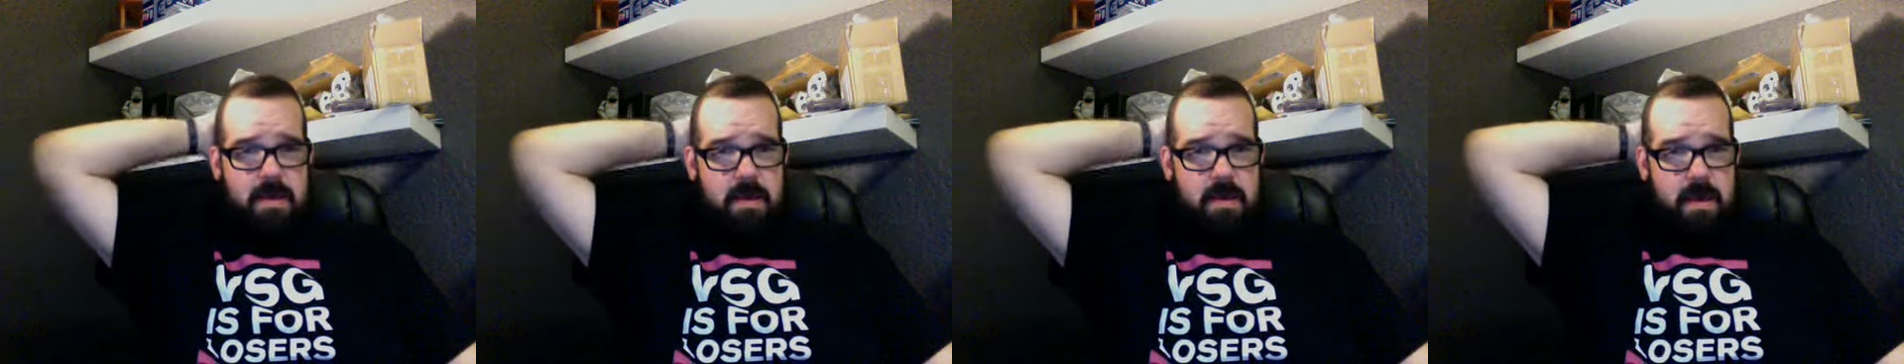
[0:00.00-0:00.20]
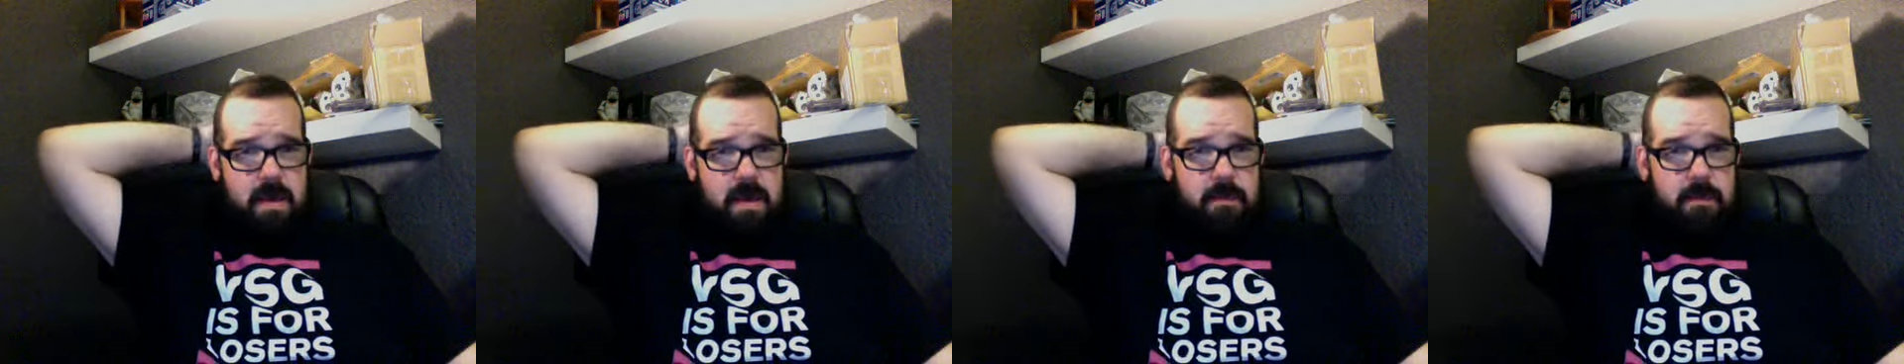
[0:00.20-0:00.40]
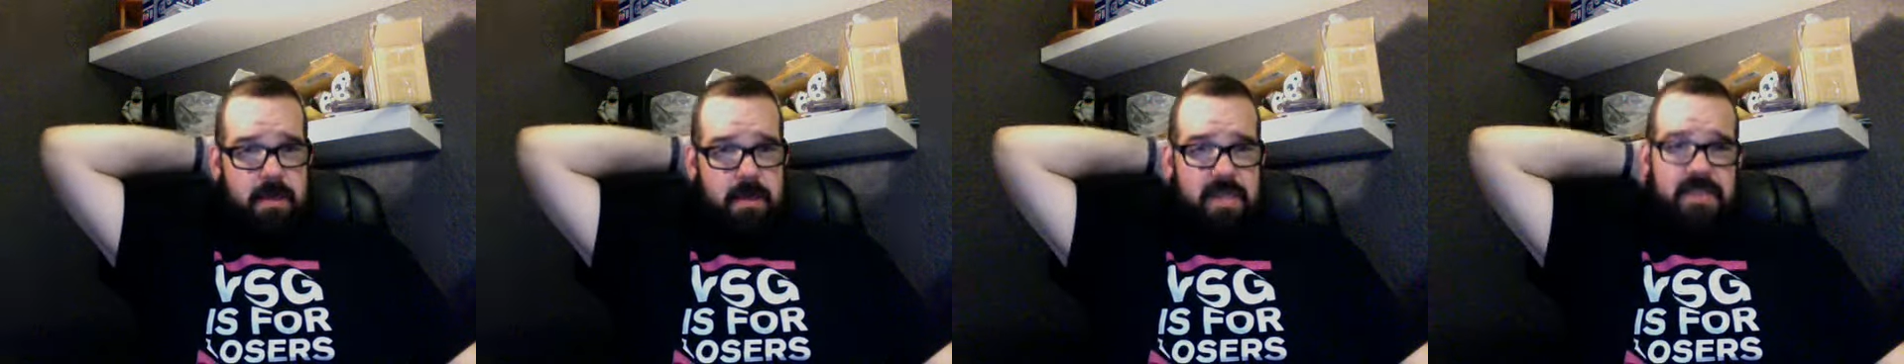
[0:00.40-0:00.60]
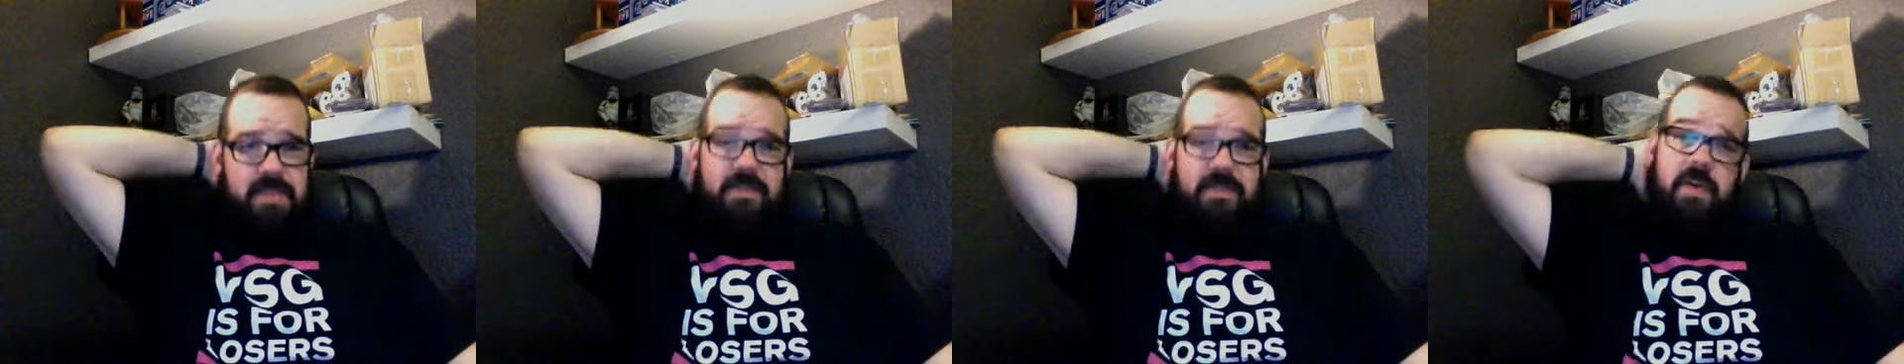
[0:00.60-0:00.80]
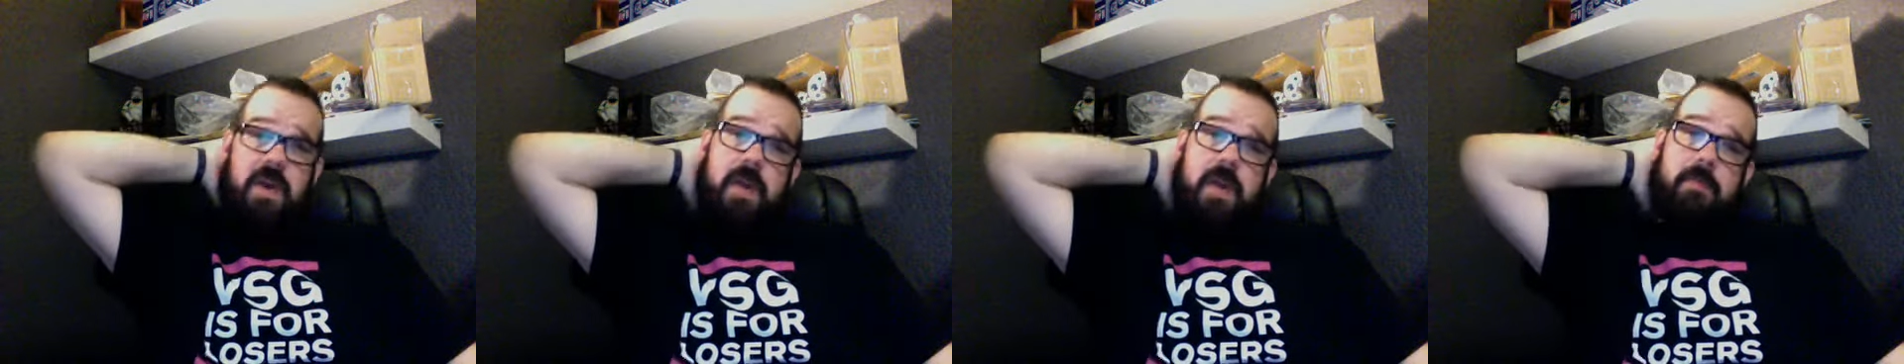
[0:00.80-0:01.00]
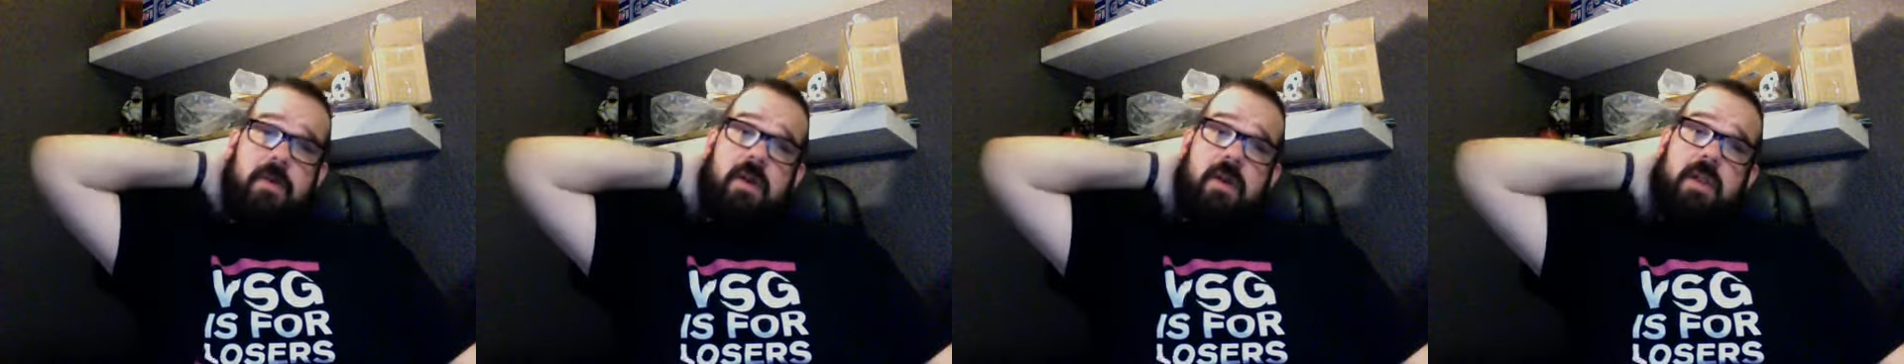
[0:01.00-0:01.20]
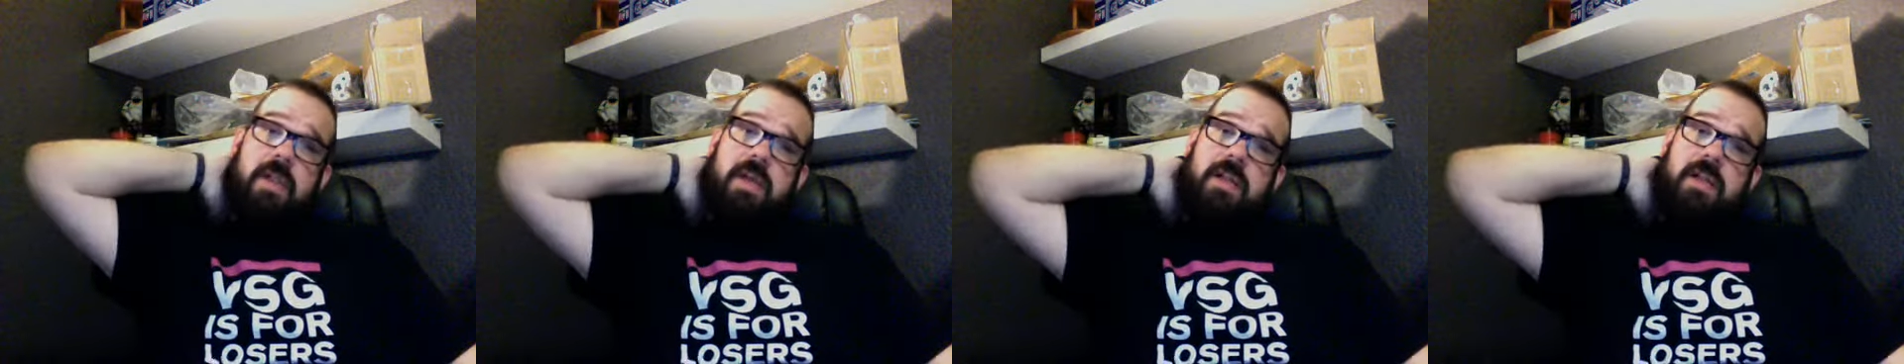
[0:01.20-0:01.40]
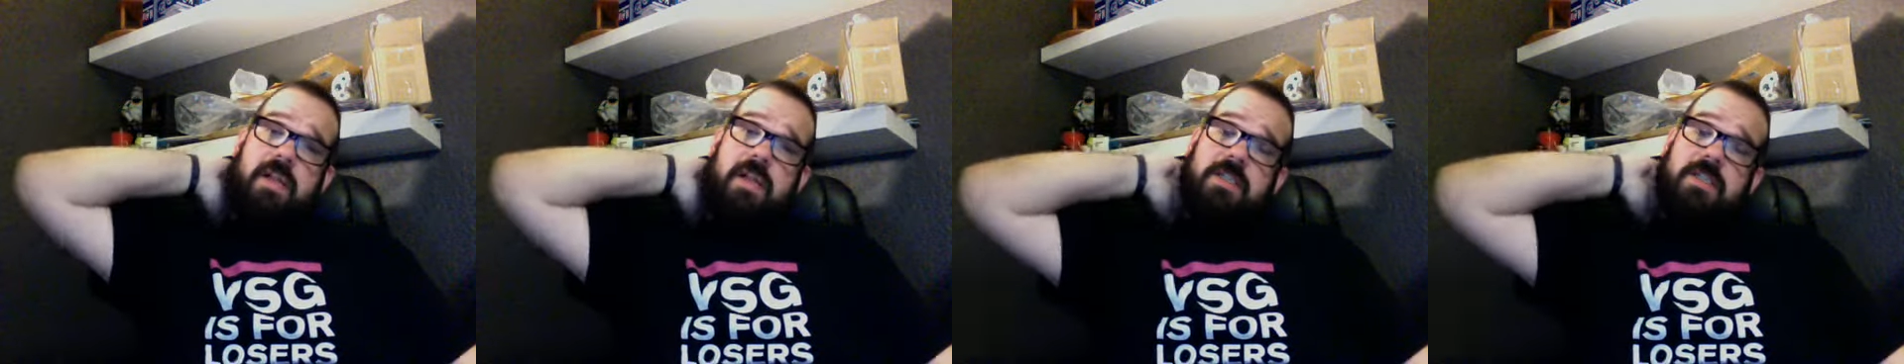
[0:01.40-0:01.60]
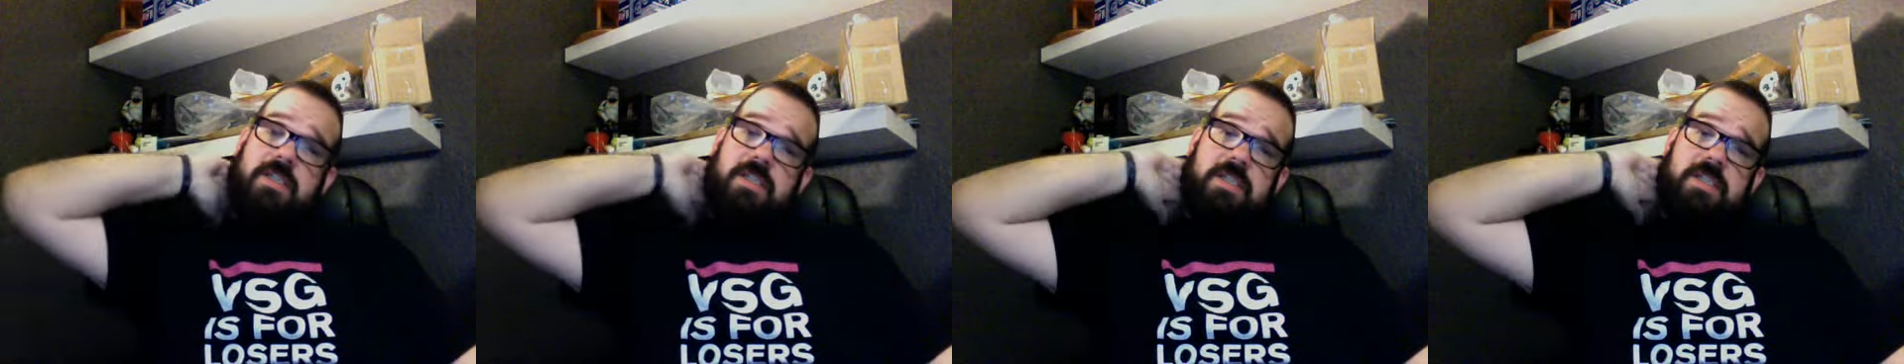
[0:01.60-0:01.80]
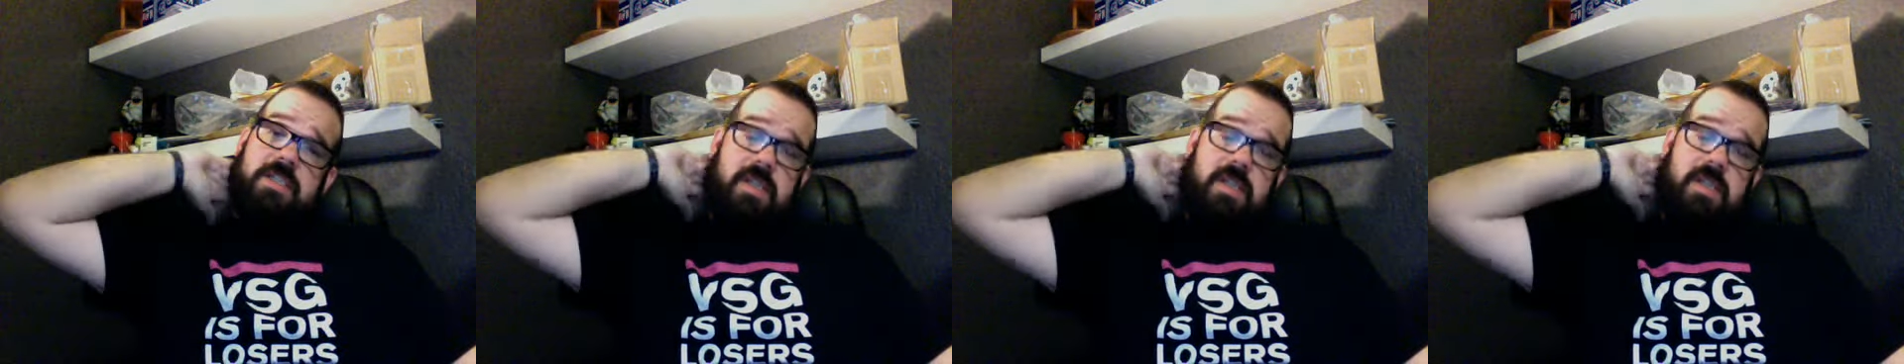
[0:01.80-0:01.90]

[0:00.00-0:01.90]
um, plays a video game called League of Legends,